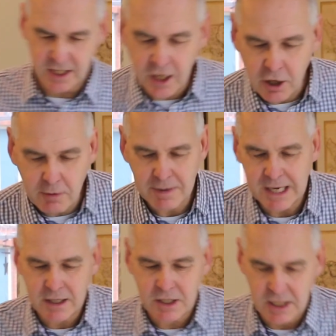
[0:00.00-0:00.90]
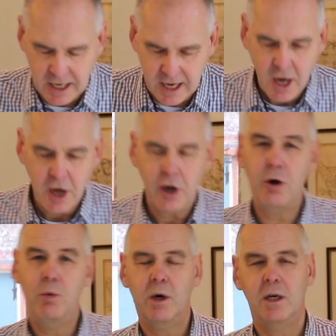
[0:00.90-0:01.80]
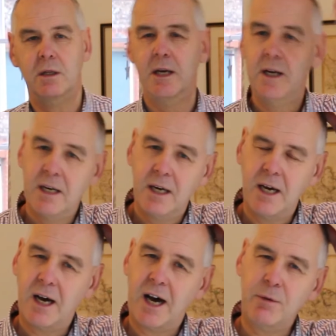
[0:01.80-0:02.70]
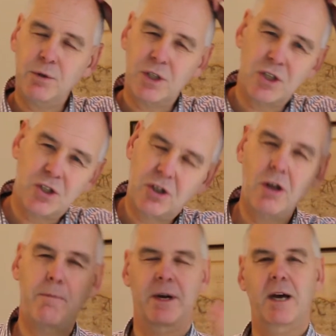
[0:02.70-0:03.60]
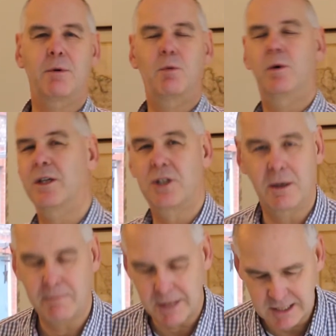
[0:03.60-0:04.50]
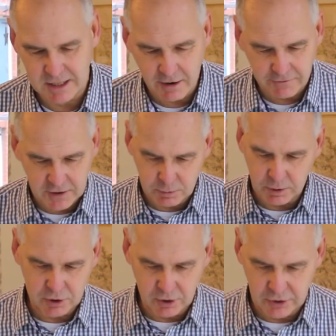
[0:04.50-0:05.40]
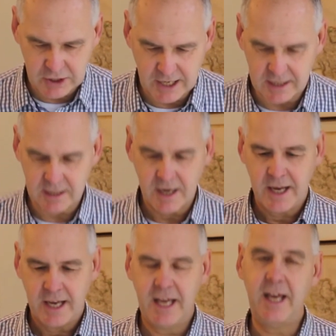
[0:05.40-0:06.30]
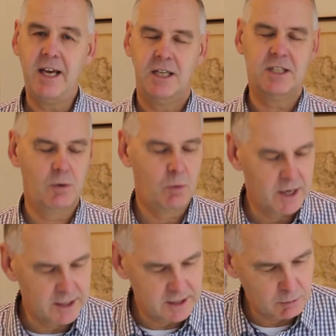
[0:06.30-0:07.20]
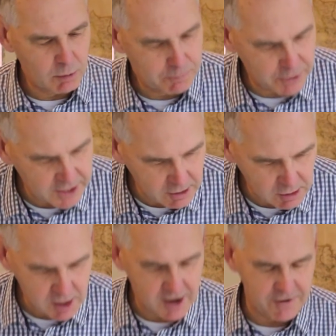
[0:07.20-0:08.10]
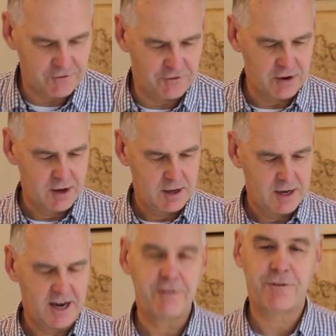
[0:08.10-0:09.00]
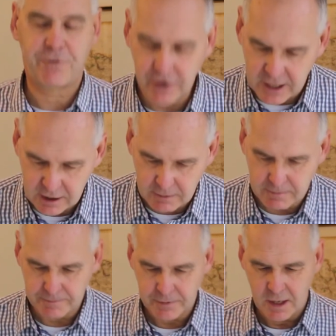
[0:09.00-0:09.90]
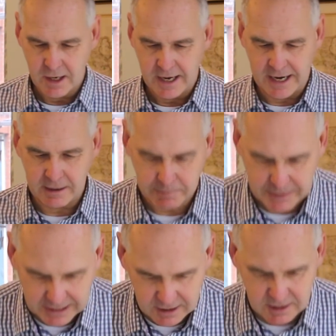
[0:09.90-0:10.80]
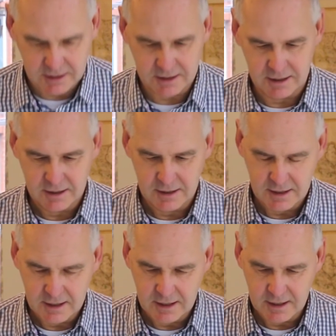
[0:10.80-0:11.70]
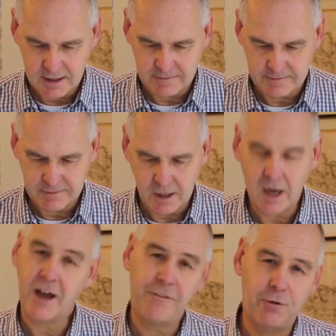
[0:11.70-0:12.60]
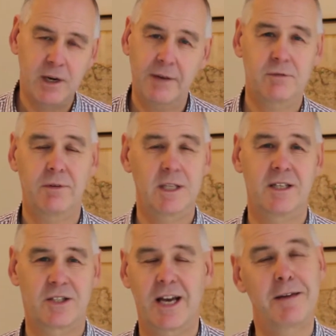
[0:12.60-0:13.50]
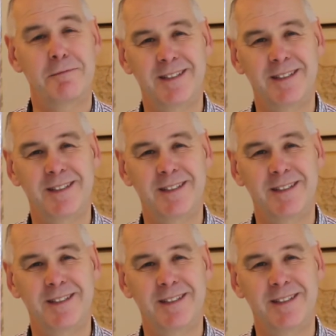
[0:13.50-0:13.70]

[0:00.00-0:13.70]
in humility, who will, "I will just stoop and I will worship myself." That's what John says. He is the one that will bring you life and freedom and peace. Life will never be the same.